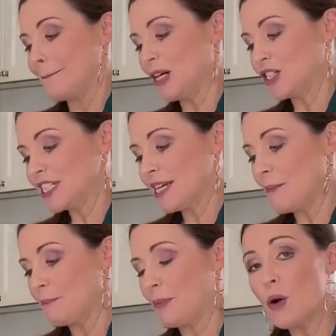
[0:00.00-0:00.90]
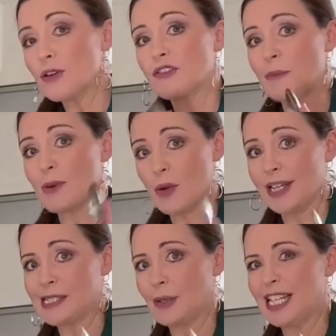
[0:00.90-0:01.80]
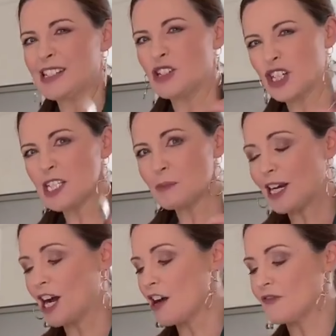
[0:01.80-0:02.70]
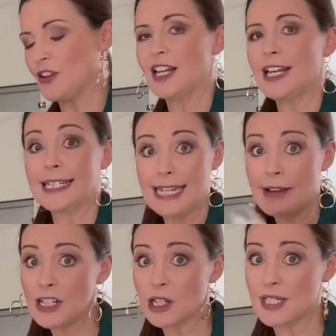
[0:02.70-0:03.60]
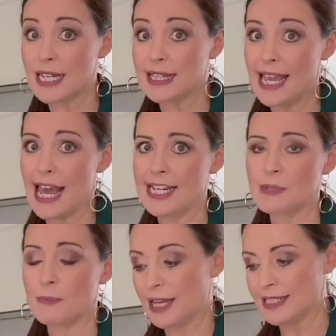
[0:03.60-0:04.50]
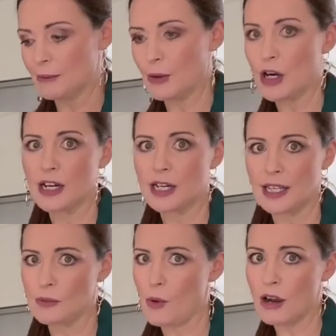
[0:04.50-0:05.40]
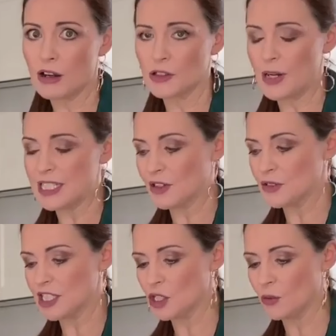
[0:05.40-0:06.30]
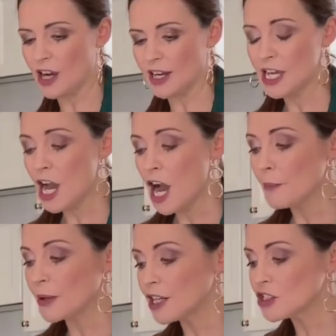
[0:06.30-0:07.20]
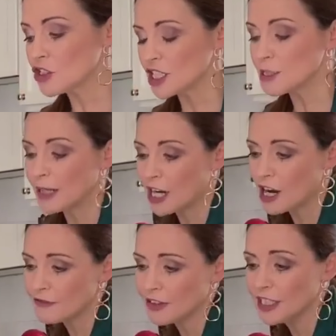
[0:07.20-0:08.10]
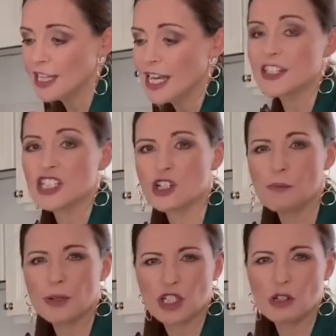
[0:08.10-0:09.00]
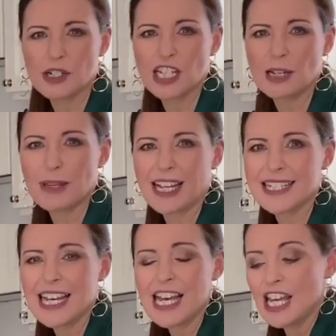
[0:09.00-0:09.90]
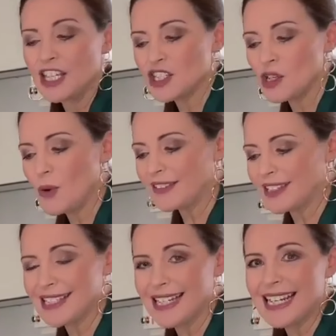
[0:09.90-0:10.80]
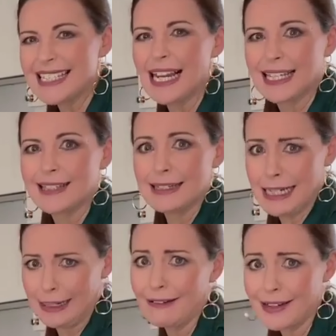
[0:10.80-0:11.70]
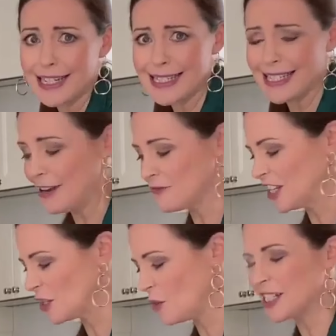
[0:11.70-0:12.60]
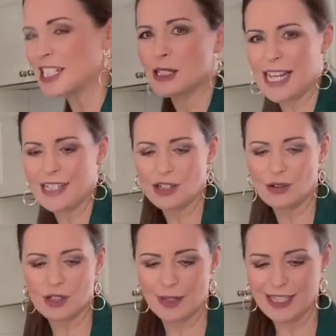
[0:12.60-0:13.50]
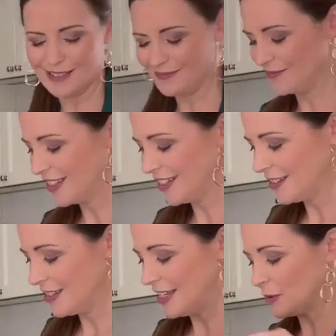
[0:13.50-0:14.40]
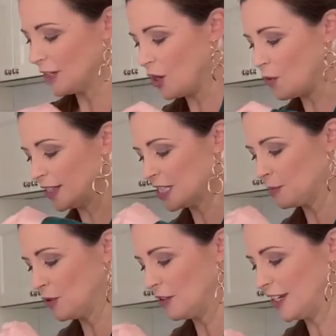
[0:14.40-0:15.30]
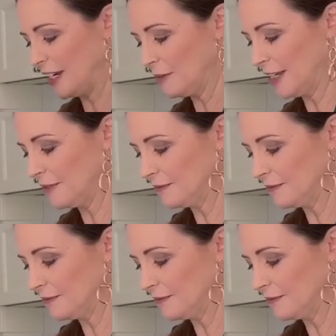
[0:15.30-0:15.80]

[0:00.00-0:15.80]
But both of them are quite sweet, so just be careful. It definitely goes in at the end because it'll burn in the wok, otherwise it goes in too early. But also just be careful that you don't put too much in, because you do want this, it is like dinner, it is savoury, you don't want it to taste too sweet. So we go with a spoon of it anyway.